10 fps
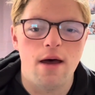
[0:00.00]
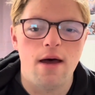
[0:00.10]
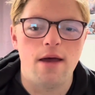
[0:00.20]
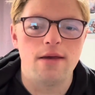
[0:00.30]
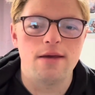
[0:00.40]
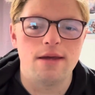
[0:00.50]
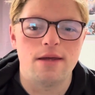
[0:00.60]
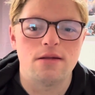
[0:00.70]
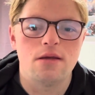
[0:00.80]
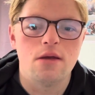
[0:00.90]
Uh,
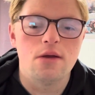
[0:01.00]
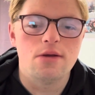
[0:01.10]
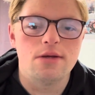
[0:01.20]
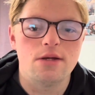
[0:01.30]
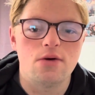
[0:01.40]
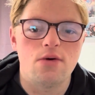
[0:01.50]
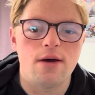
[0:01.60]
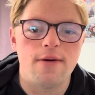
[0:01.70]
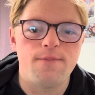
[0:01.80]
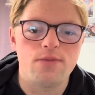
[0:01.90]
and, you know,
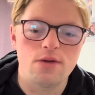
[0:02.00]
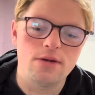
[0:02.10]
um,